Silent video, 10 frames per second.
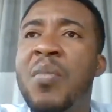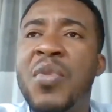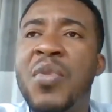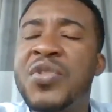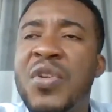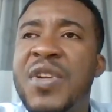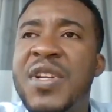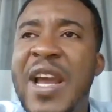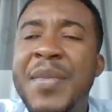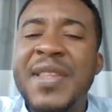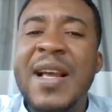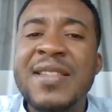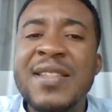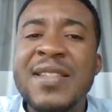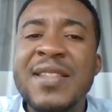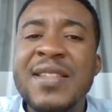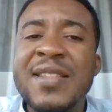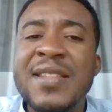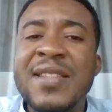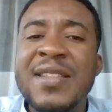most of the time it doesn't
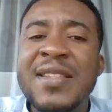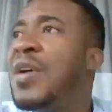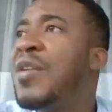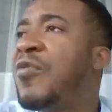come from